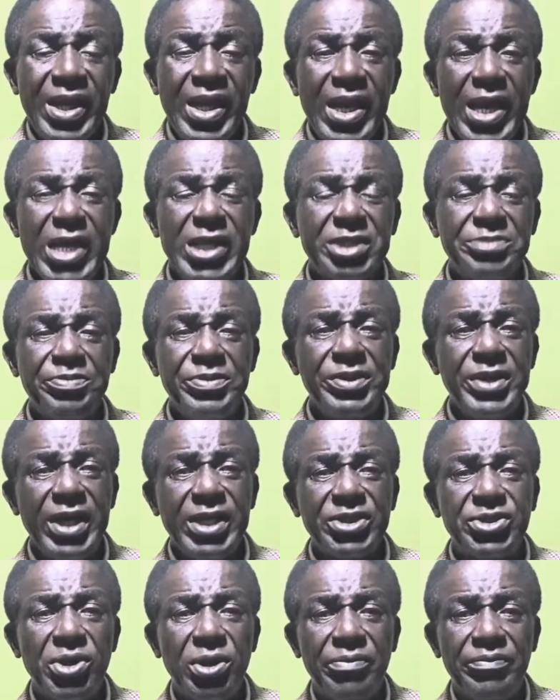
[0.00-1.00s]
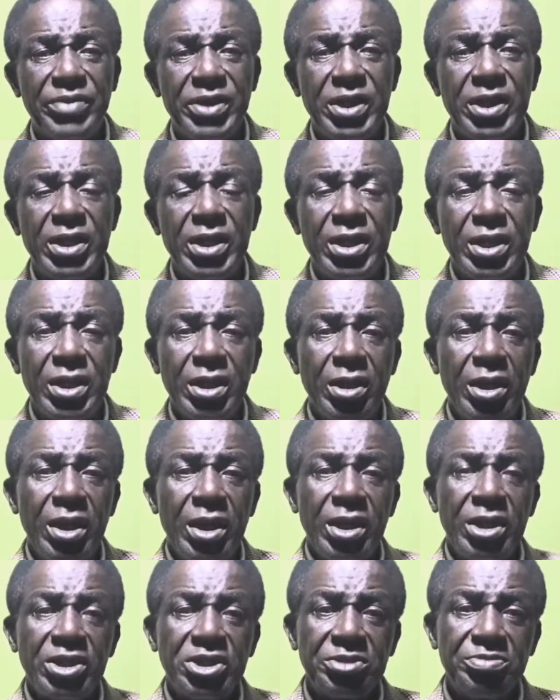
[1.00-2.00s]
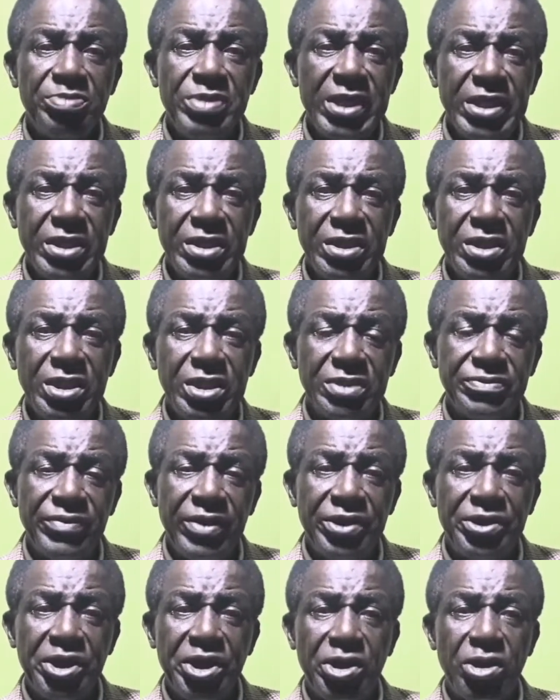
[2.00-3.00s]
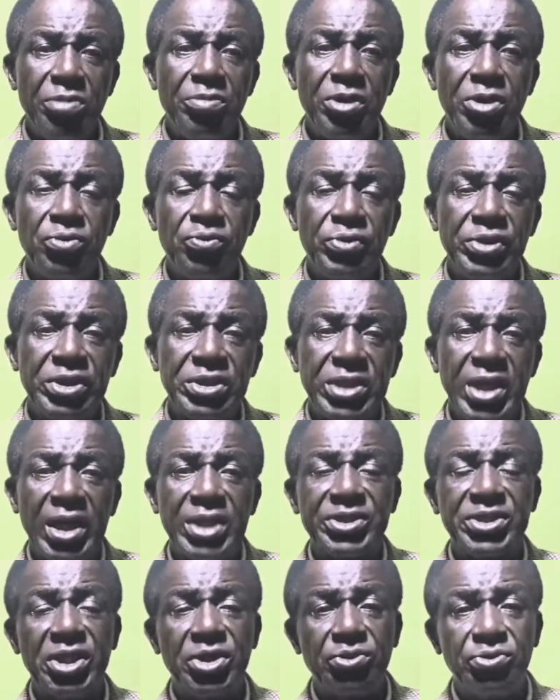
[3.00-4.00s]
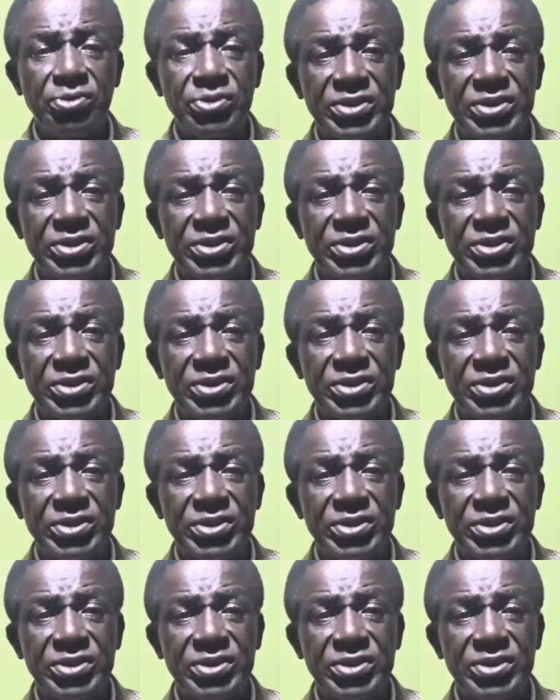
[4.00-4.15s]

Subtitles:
experience of the spleen is very common with sickle